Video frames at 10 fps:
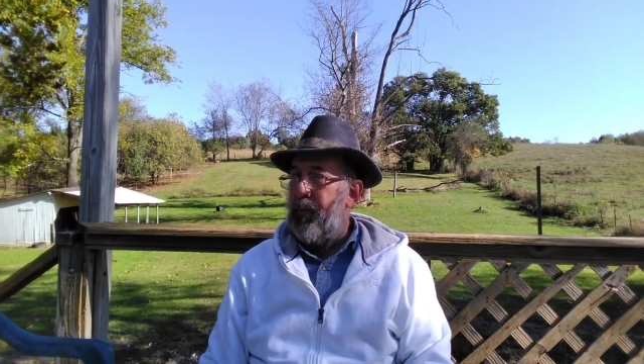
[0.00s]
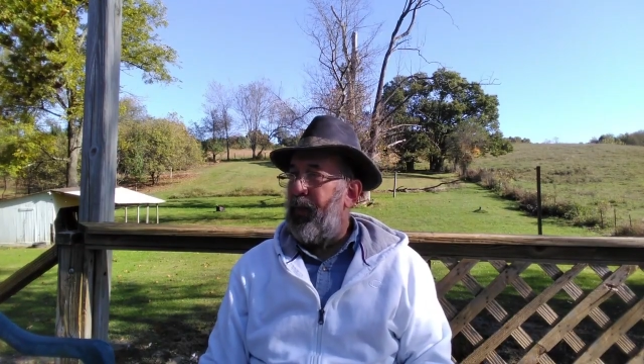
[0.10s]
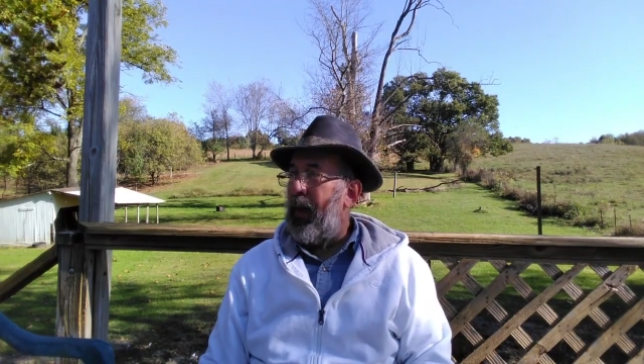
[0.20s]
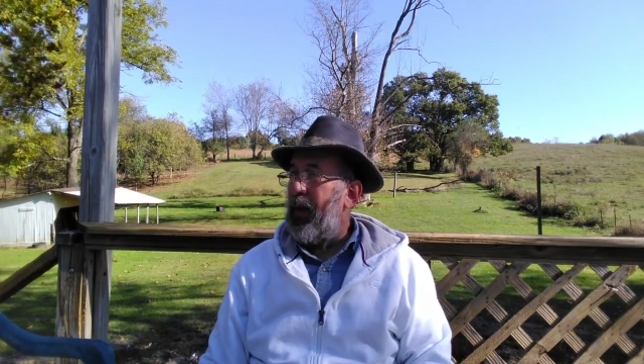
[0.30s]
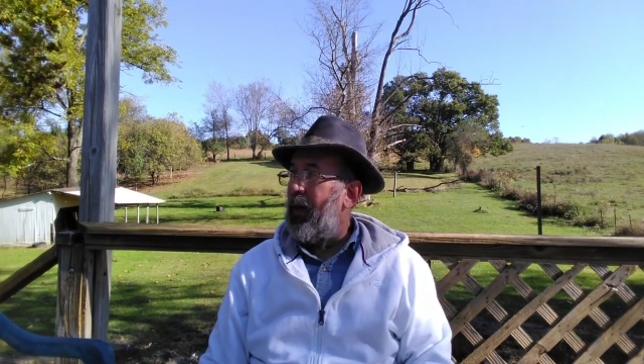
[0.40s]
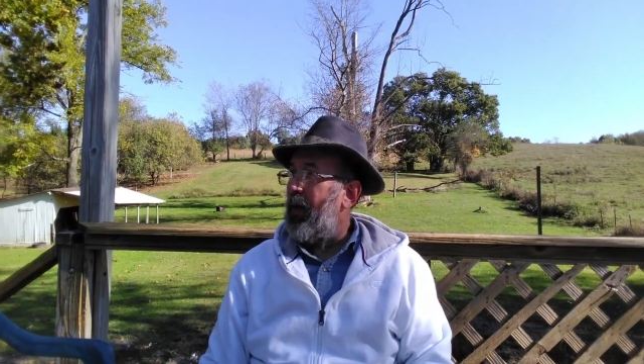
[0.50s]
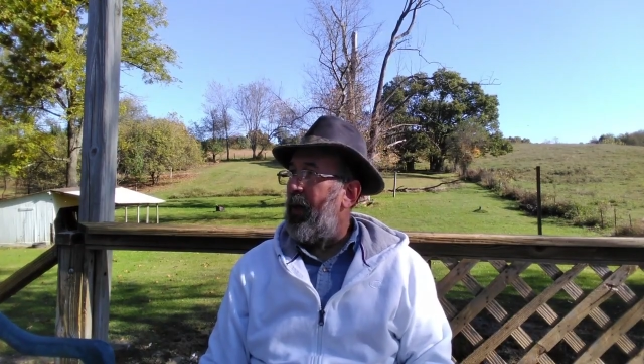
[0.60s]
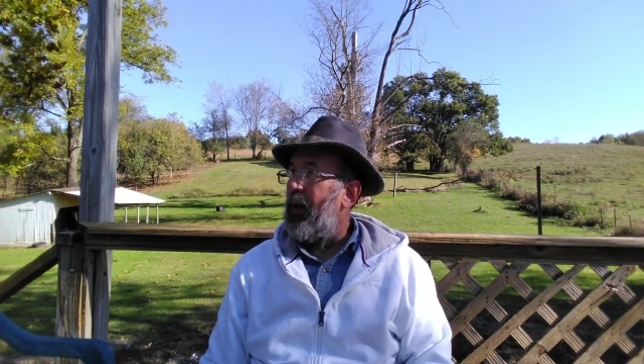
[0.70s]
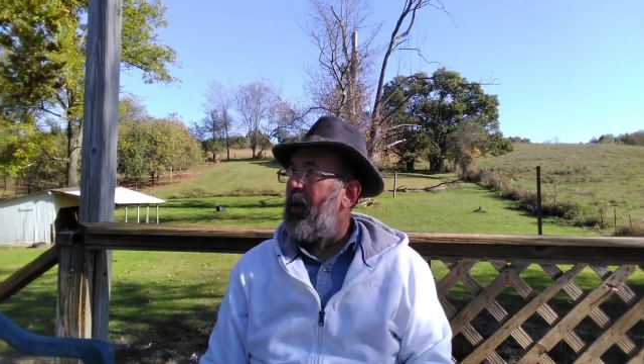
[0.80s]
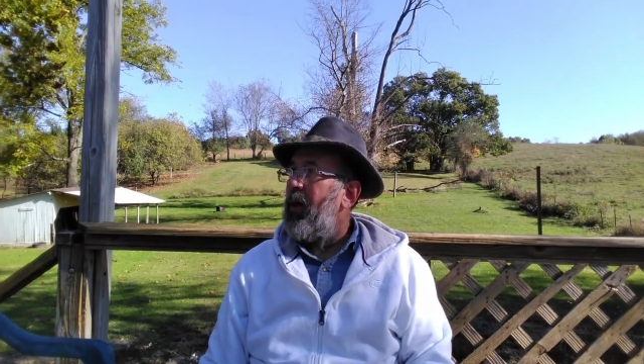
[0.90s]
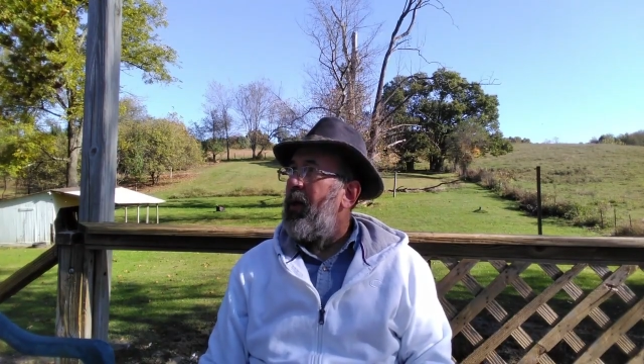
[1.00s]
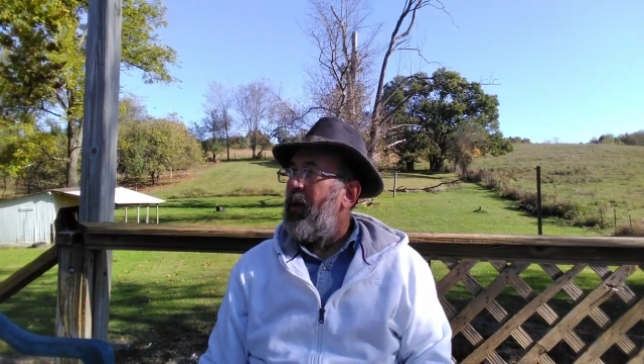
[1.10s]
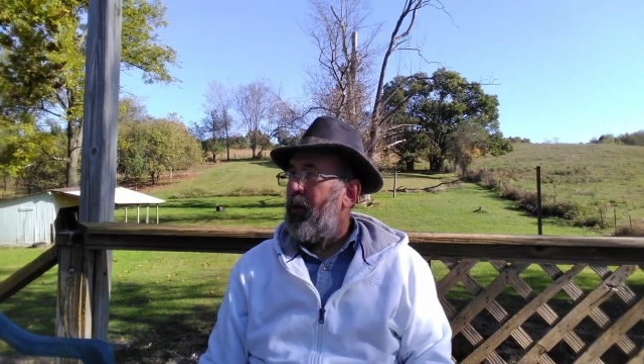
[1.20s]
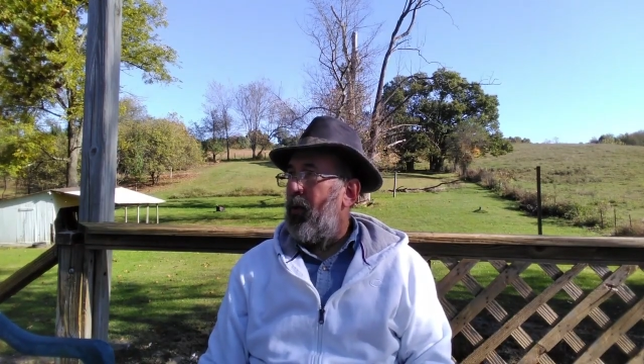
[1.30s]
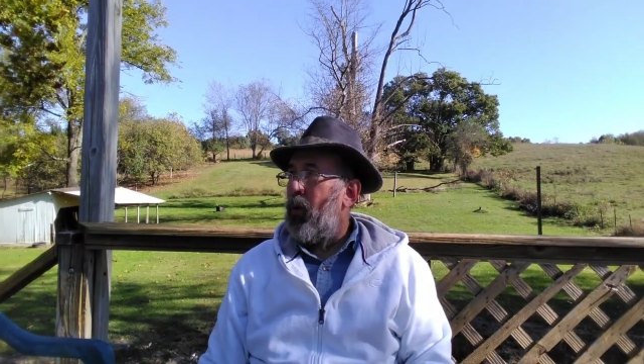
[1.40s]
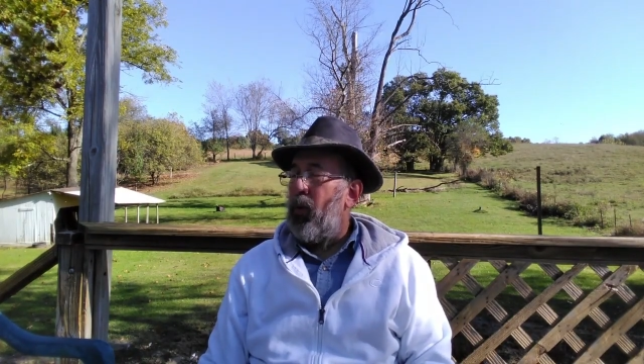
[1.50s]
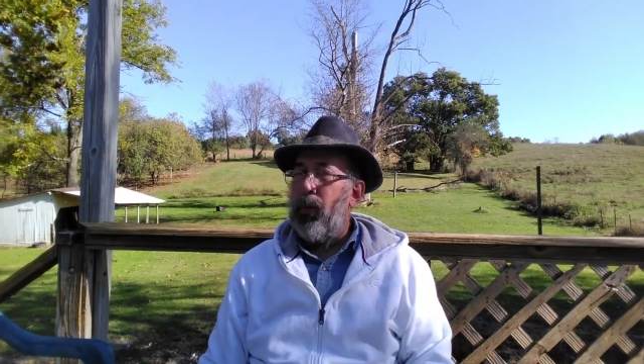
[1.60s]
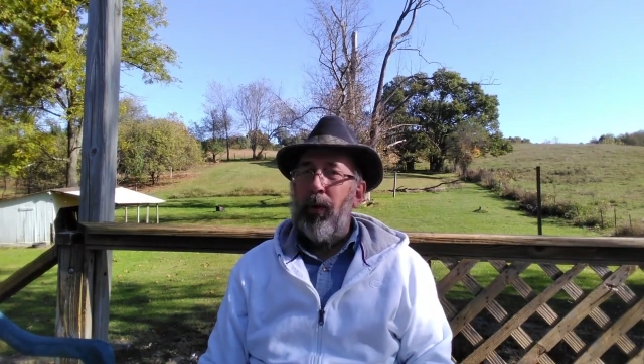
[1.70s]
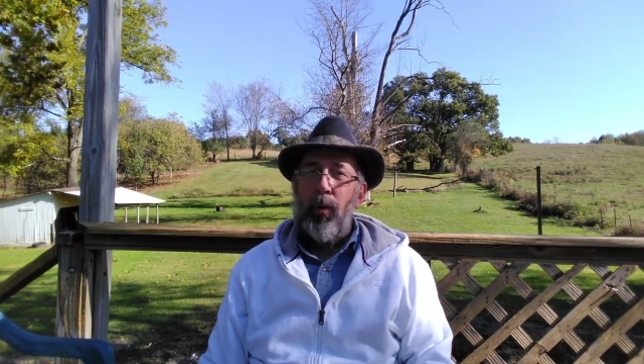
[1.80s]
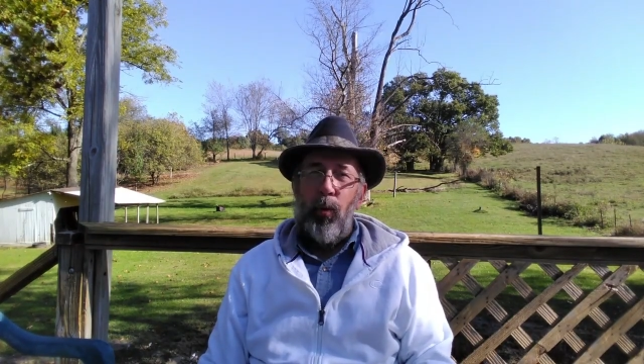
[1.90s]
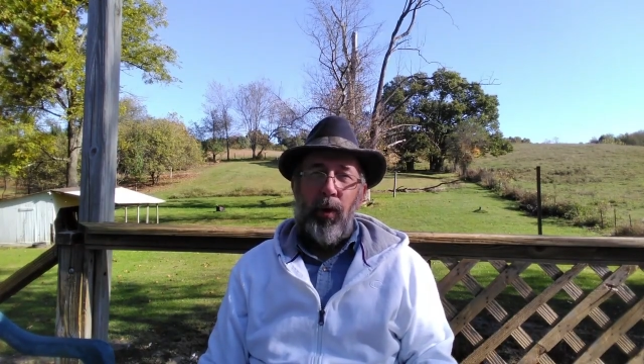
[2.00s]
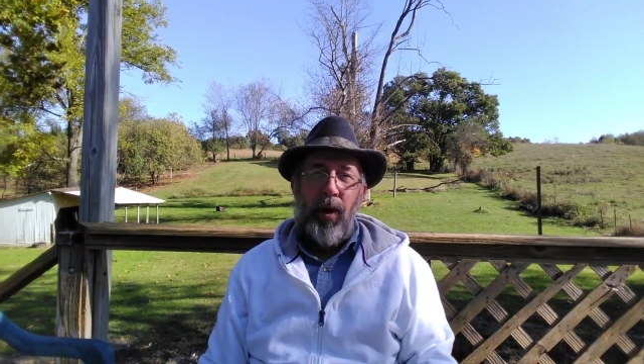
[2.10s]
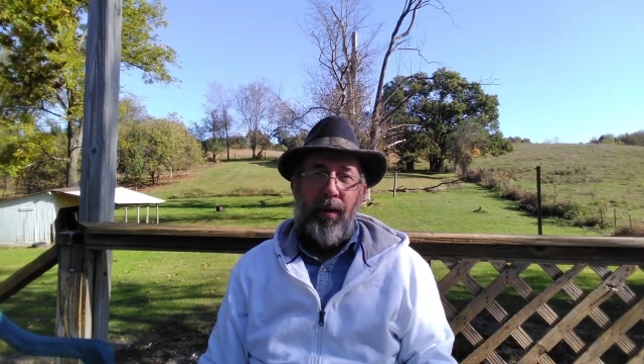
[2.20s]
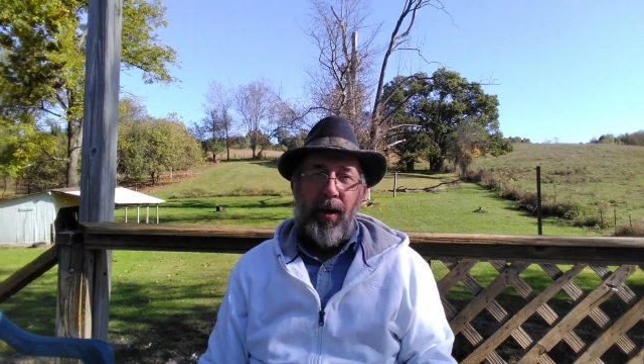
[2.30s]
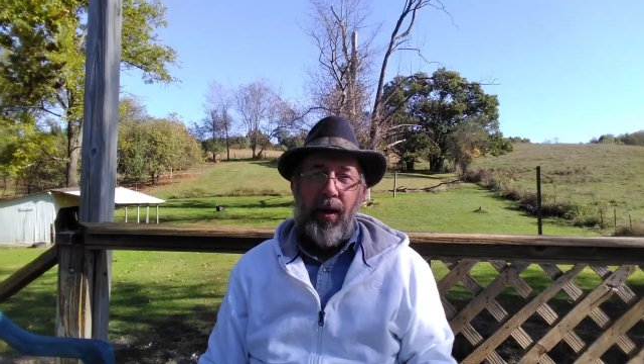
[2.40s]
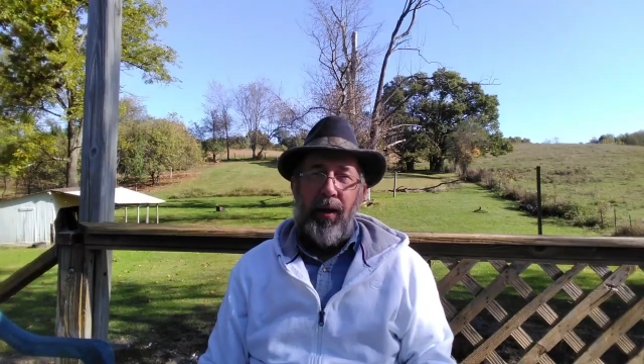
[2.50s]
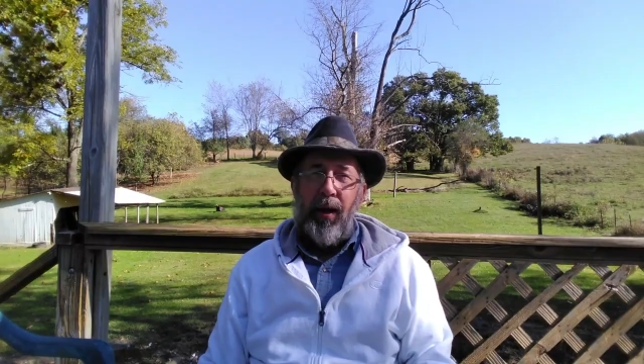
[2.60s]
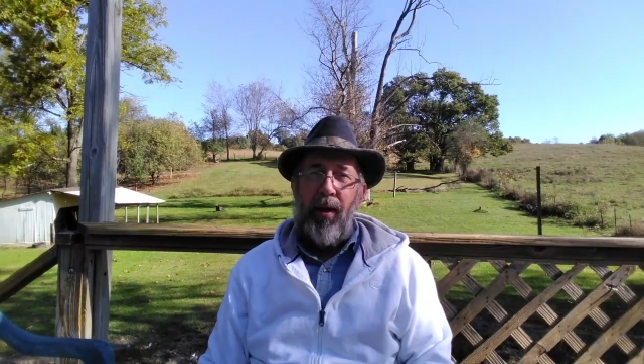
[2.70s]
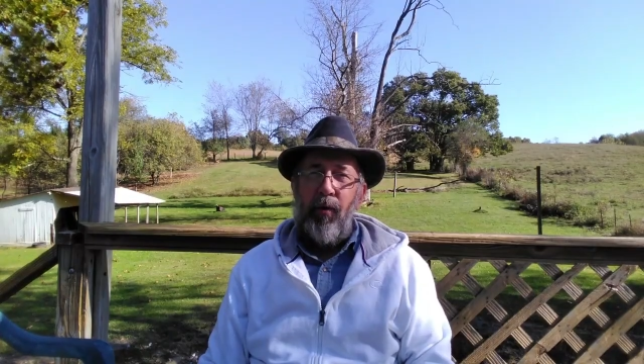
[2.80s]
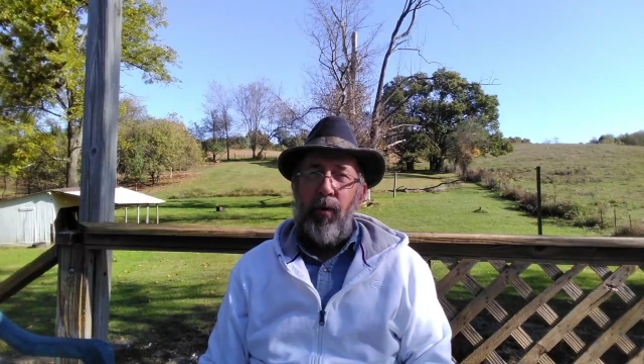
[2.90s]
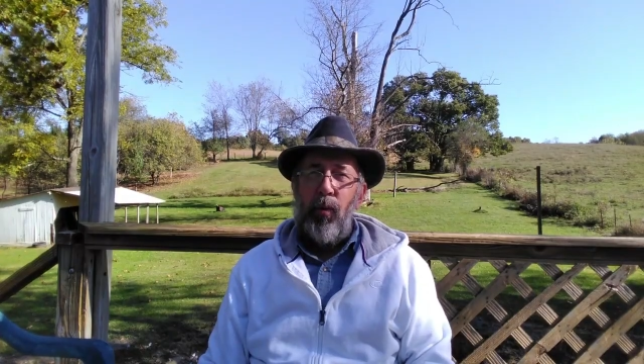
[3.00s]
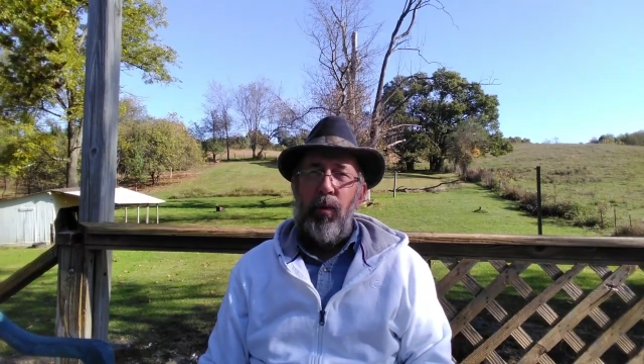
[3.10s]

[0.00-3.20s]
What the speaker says: And so we're going to work on that together.